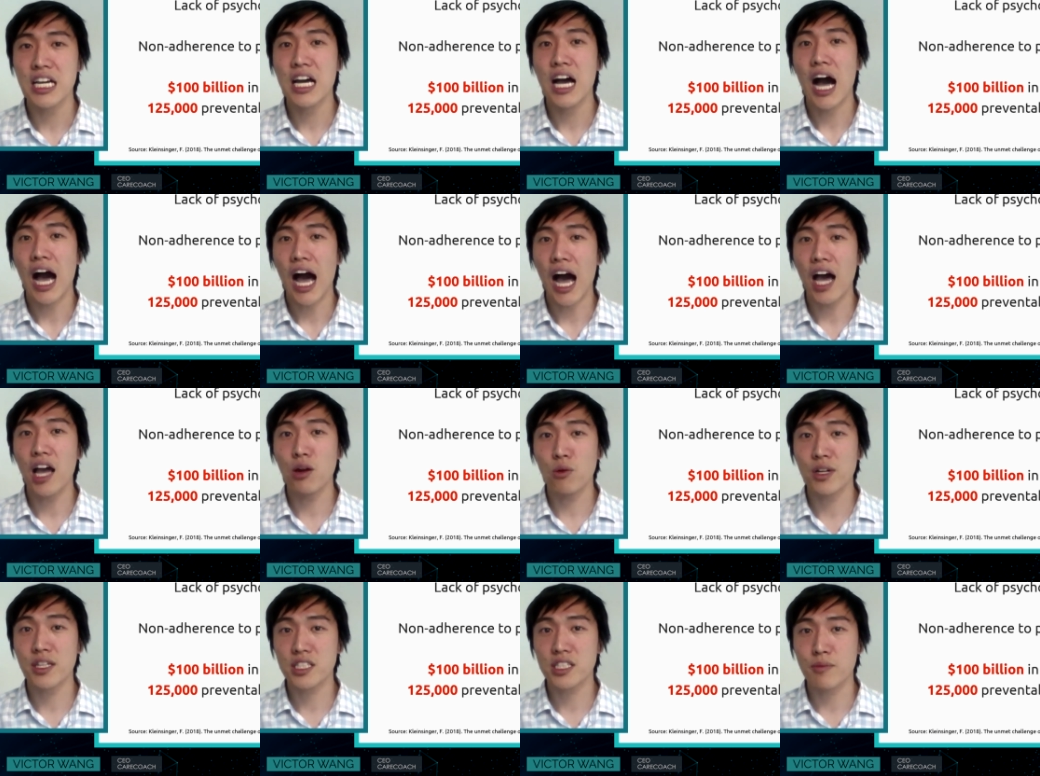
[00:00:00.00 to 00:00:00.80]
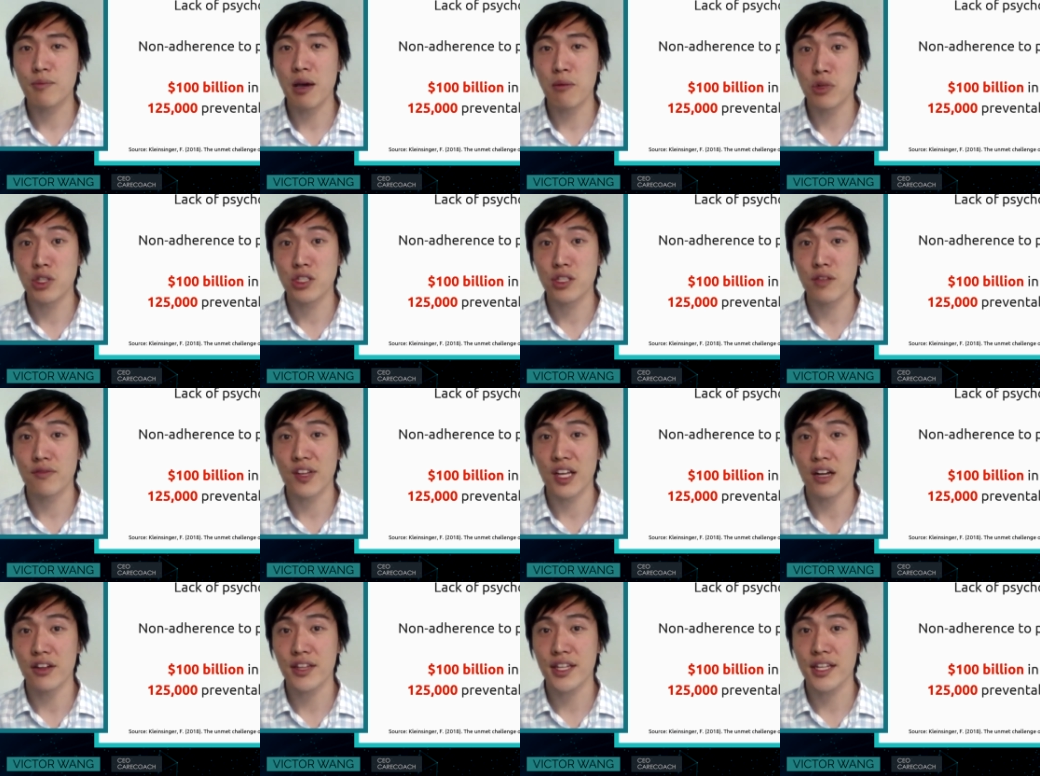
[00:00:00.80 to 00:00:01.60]
high risk members of the
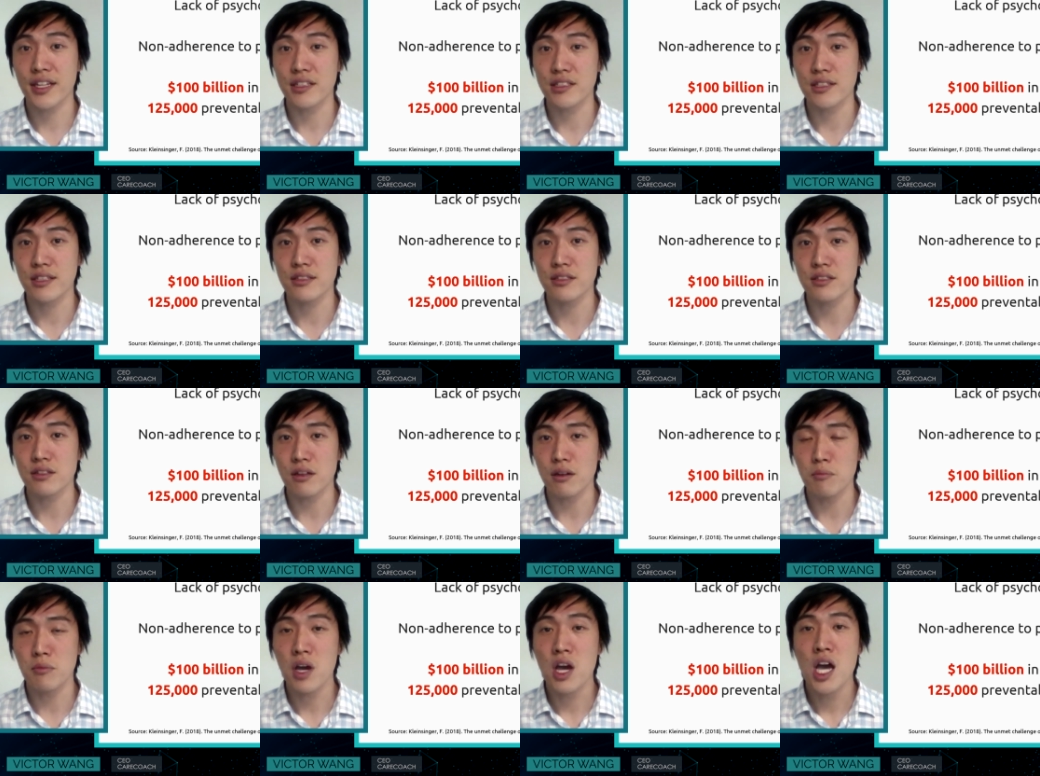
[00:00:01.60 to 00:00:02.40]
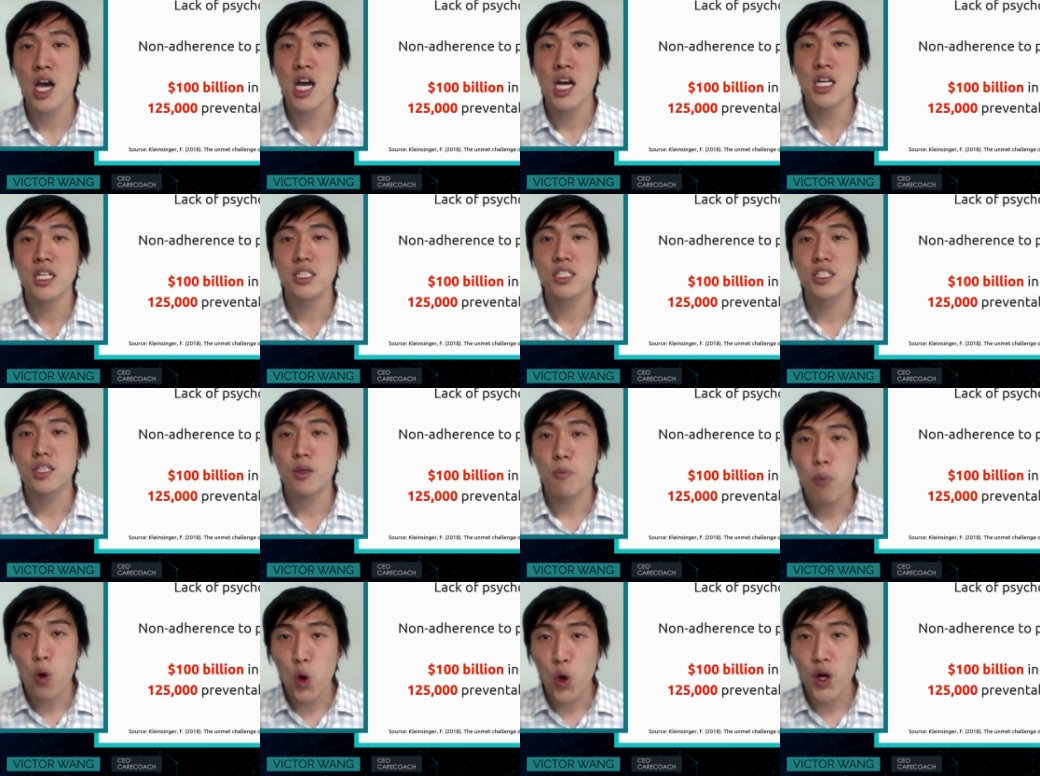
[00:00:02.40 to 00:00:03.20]
healthcare system
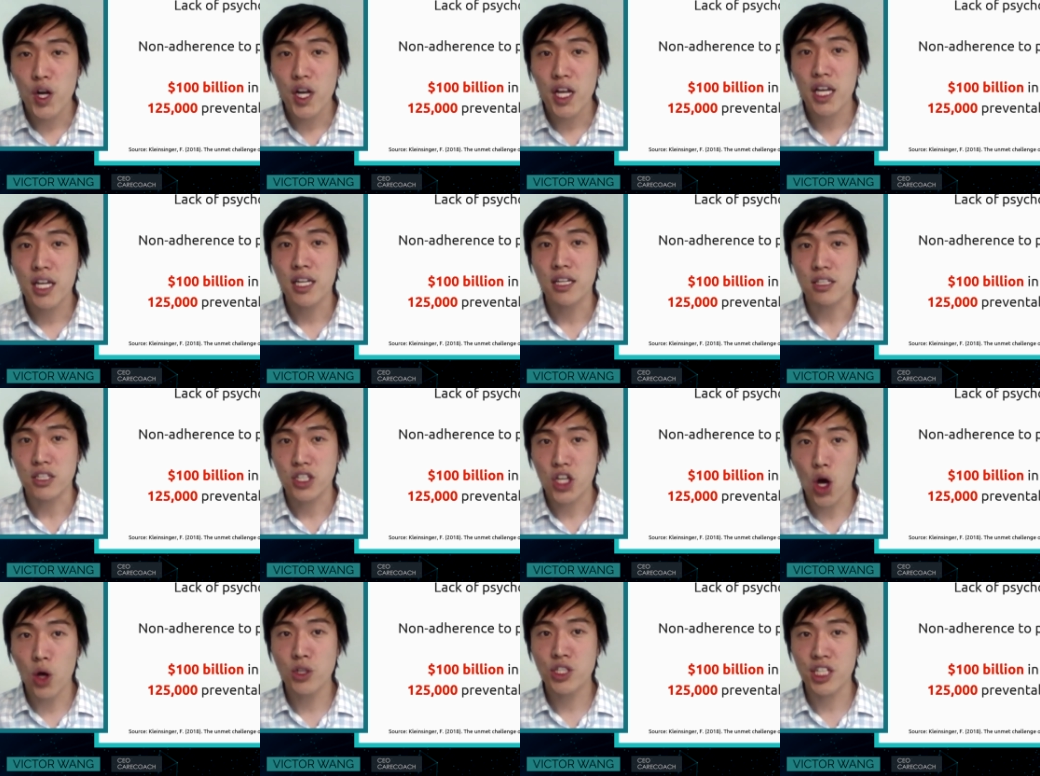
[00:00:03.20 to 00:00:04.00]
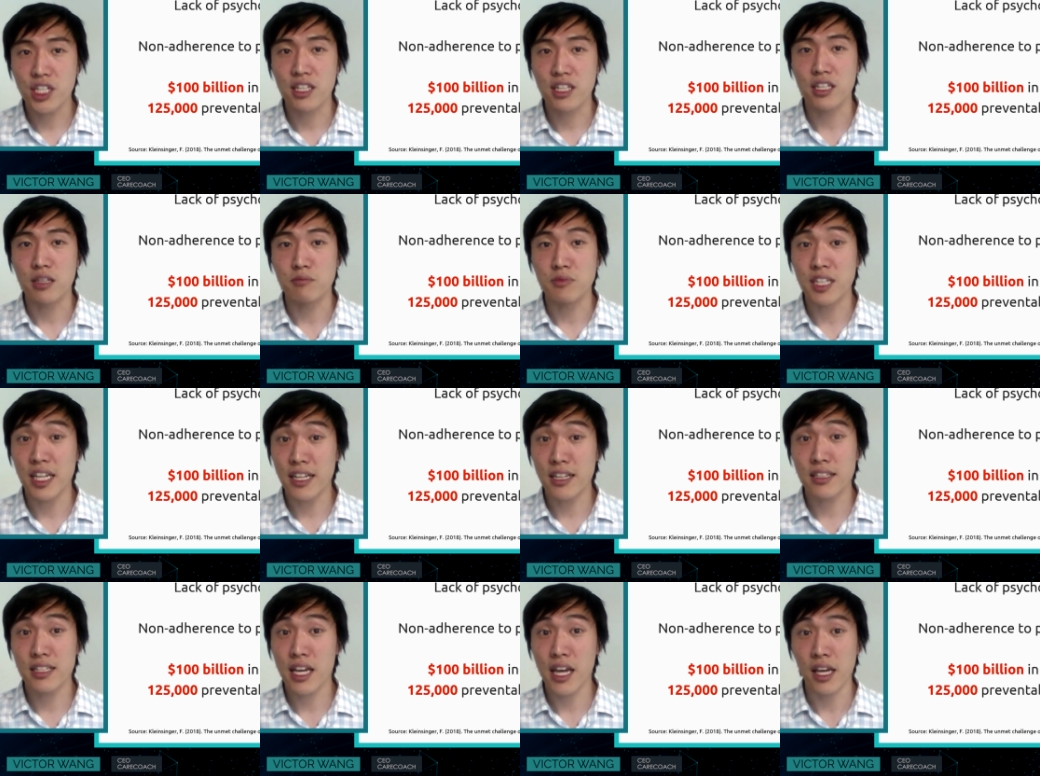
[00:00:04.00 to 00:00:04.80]
supporting and coaching them day
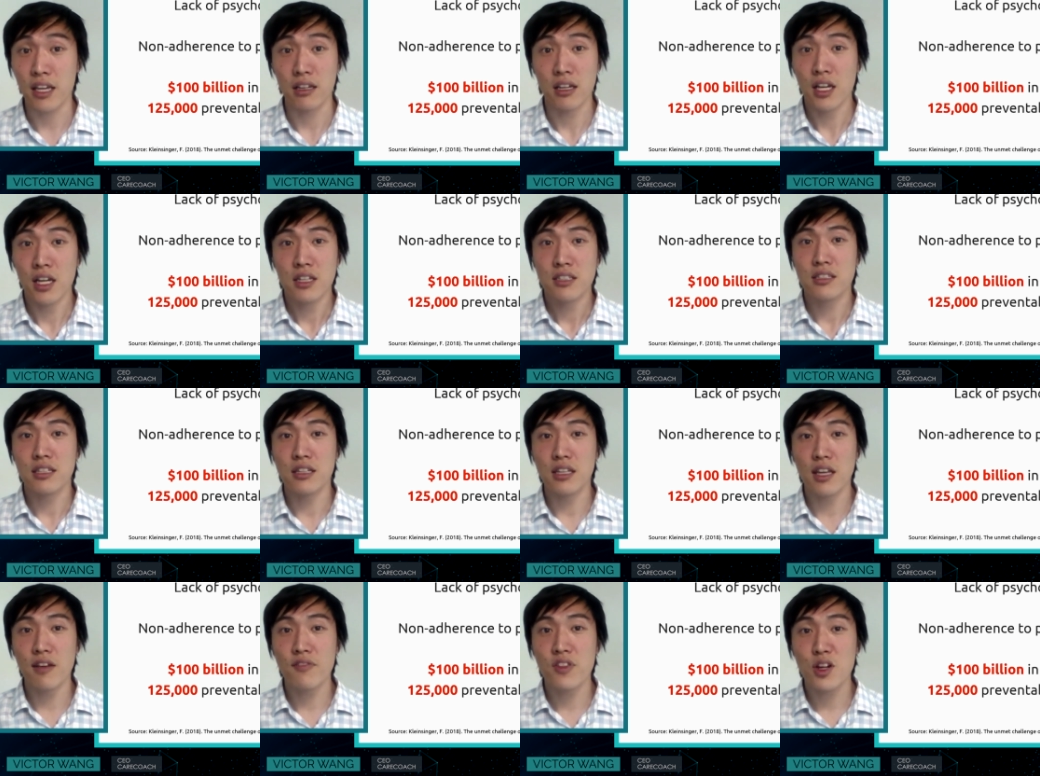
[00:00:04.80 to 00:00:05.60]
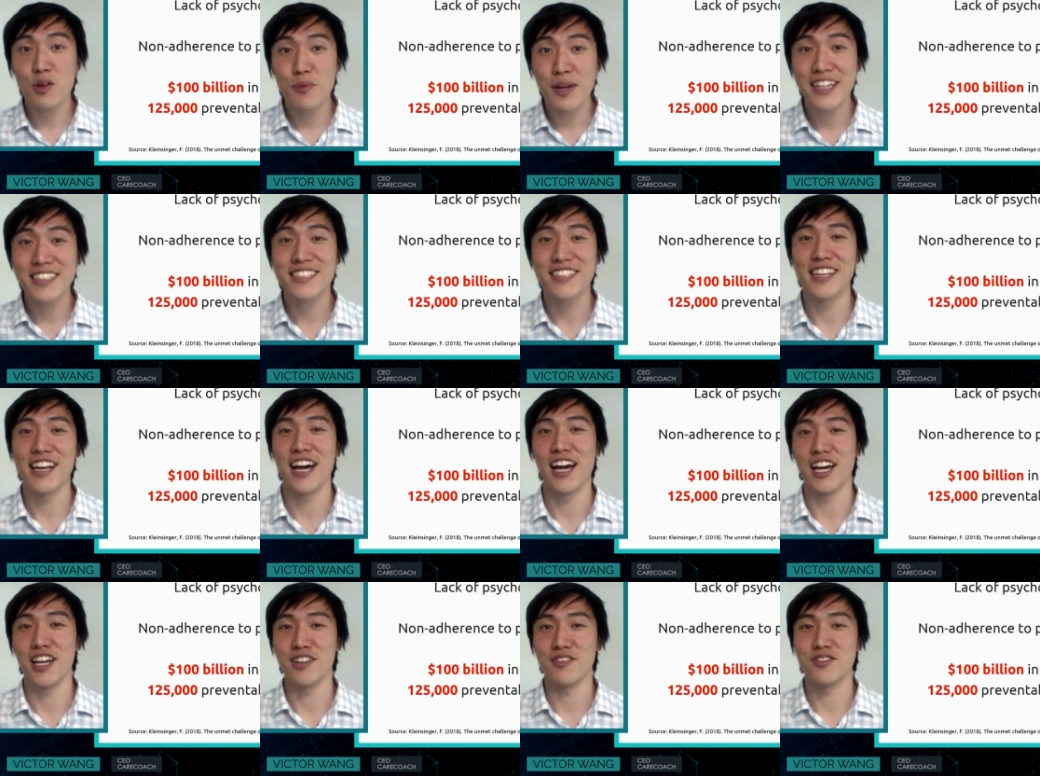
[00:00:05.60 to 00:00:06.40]
to day to live their best
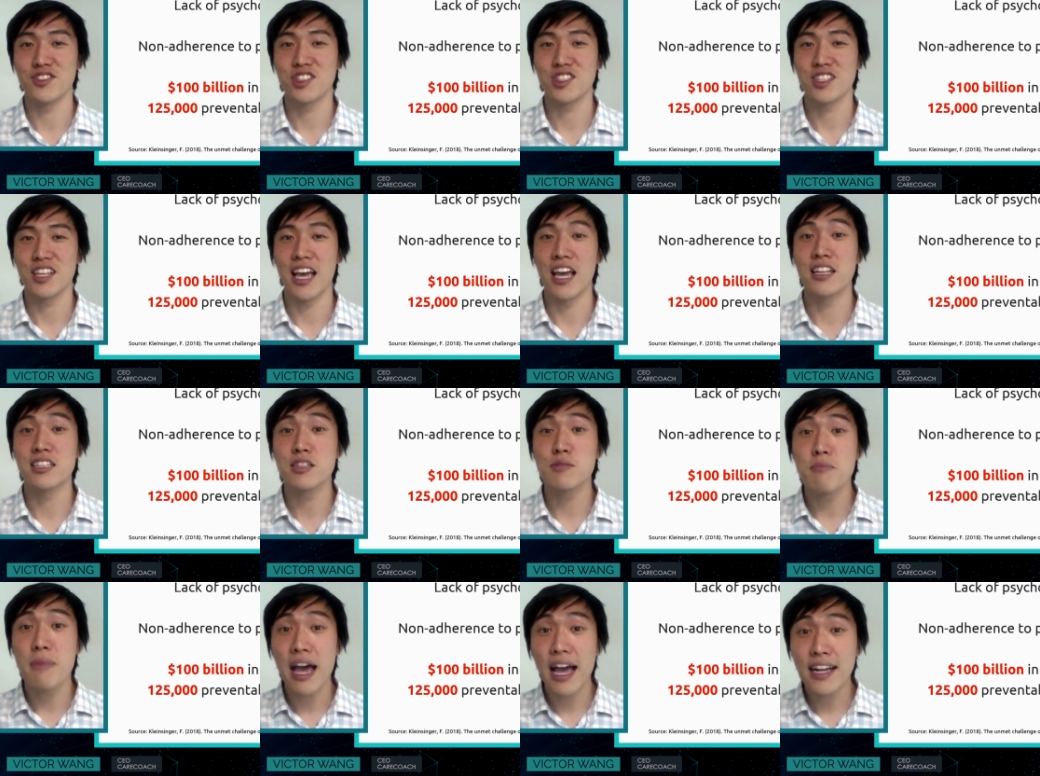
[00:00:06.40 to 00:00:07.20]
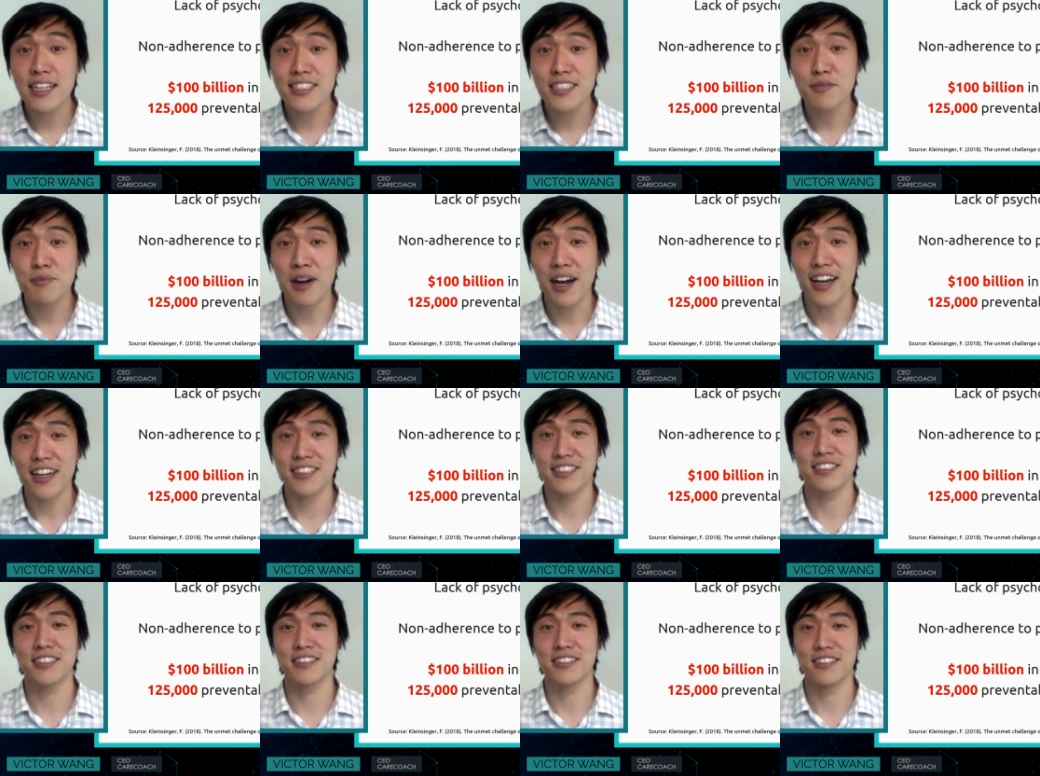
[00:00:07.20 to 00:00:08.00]
lives and to
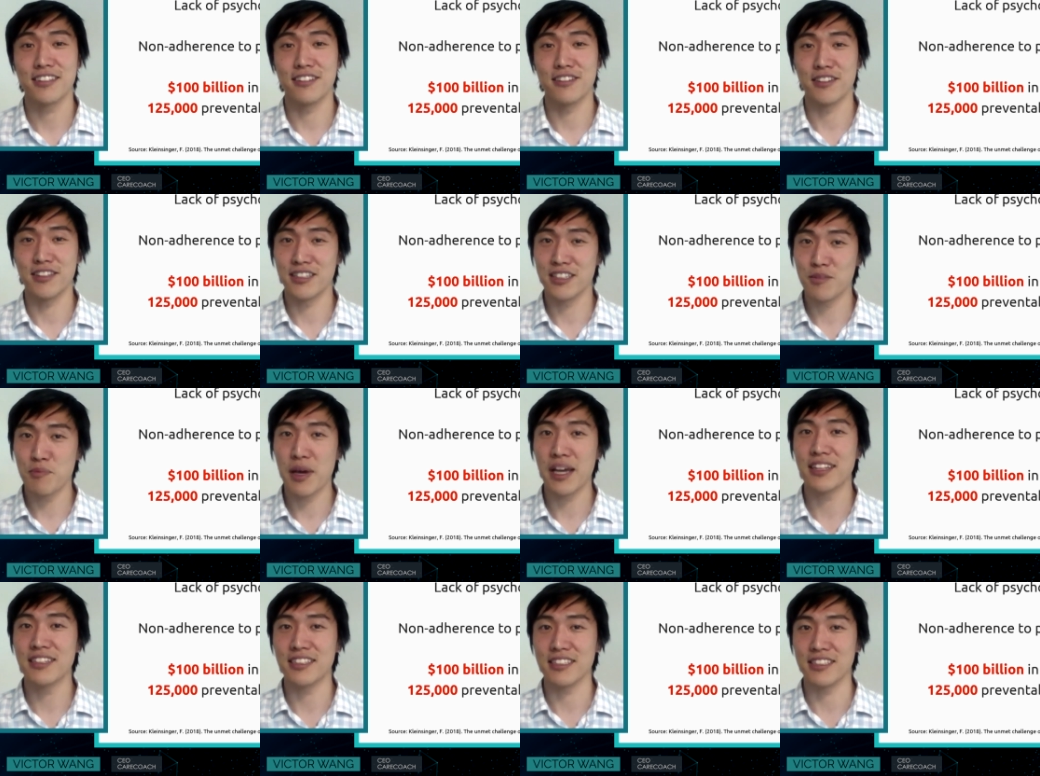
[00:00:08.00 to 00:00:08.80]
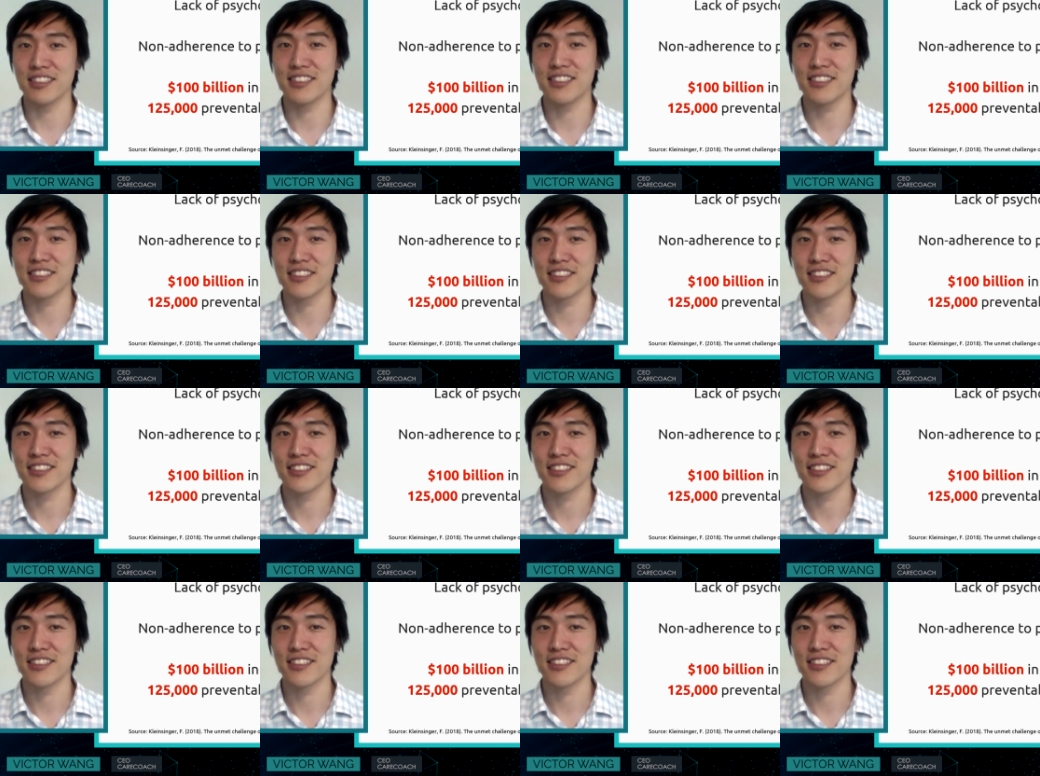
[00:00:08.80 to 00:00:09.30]
maximize their independence.